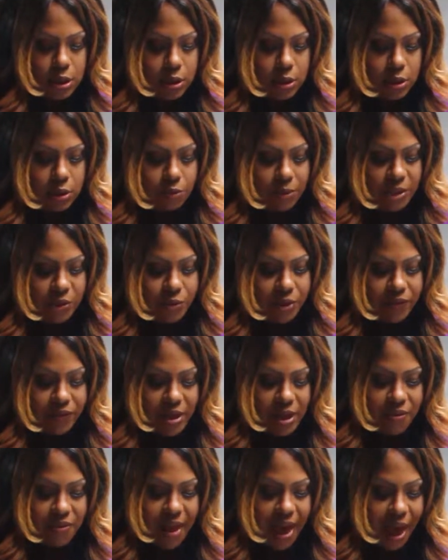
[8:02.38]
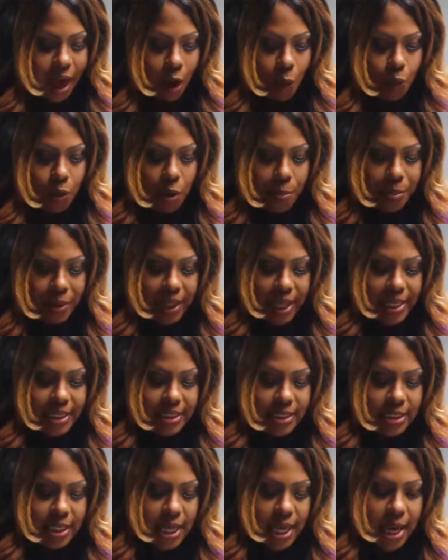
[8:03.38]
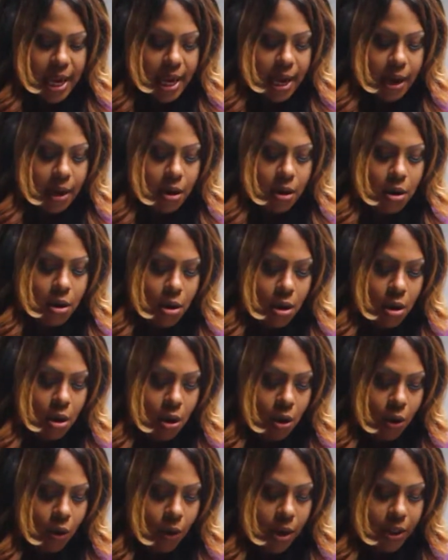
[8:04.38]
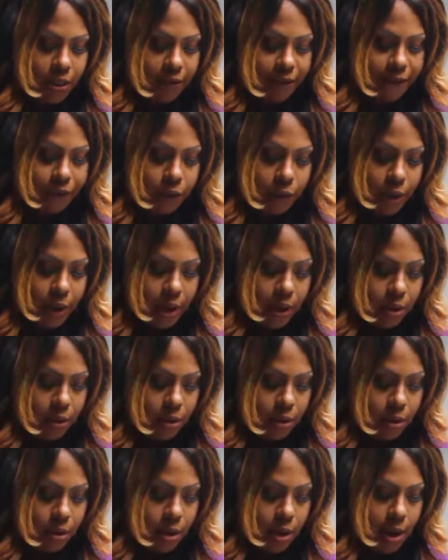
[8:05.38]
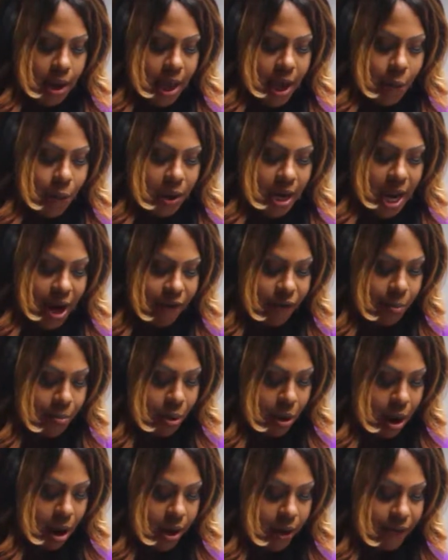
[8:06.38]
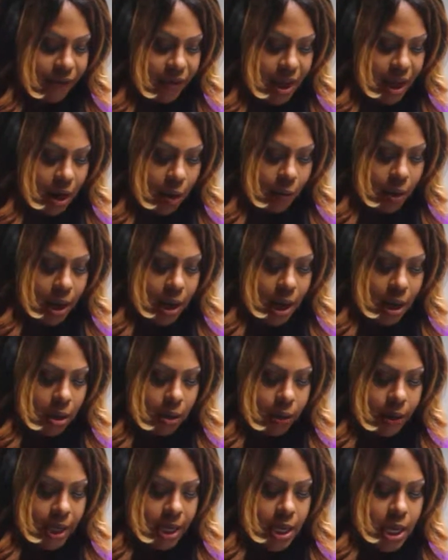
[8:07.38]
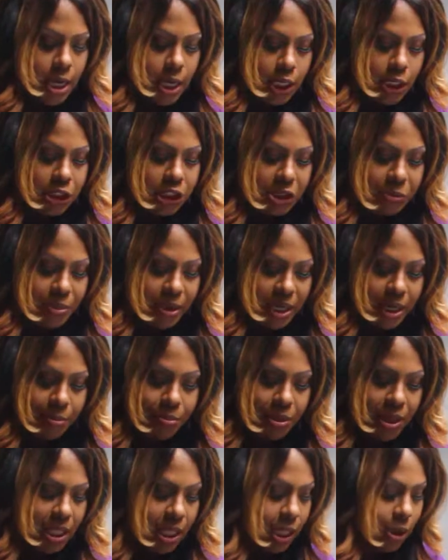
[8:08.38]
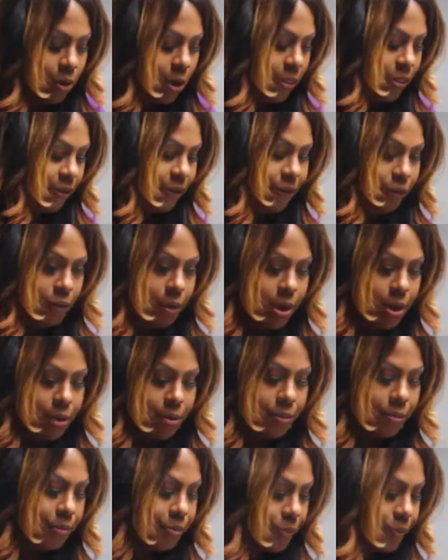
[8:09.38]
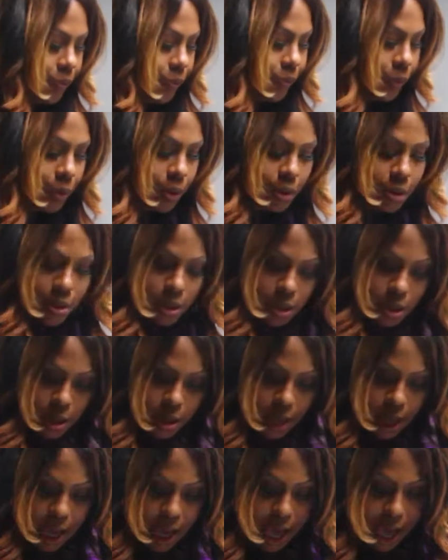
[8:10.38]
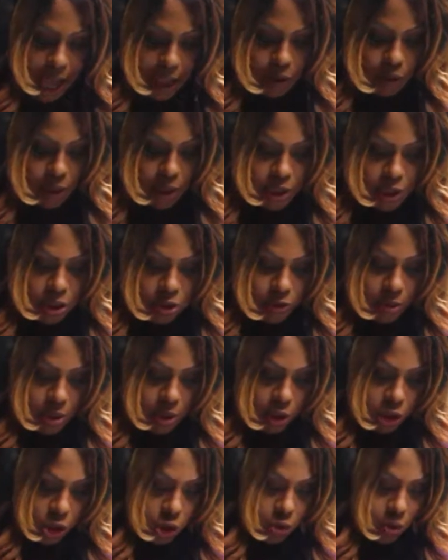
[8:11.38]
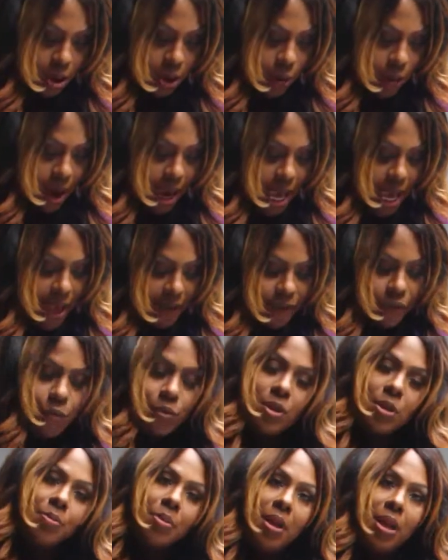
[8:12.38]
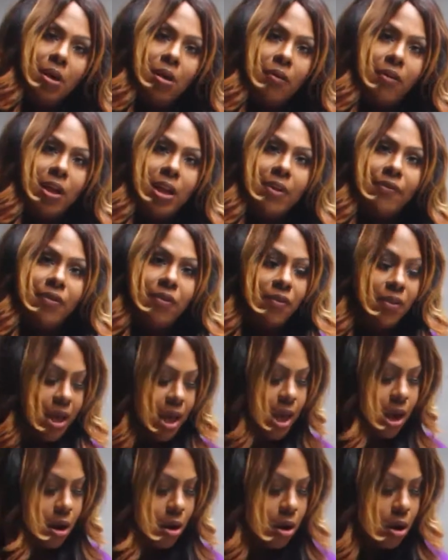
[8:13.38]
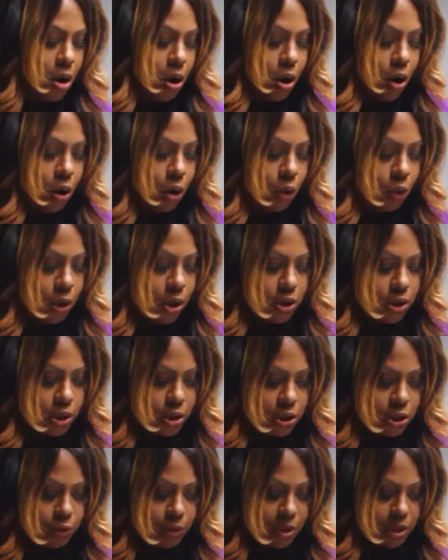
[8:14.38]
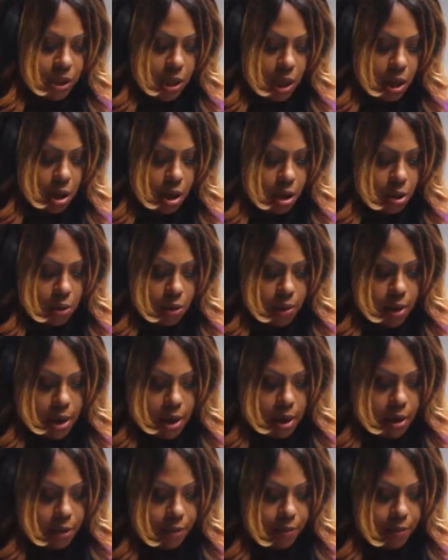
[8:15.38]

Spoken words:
So once we've done that, we'll place the hair on the foil. Whatever part of the hair we're coloring should be completely on the foil. And you can do it the short way, depending on the length of the hair, or you can do it the long way.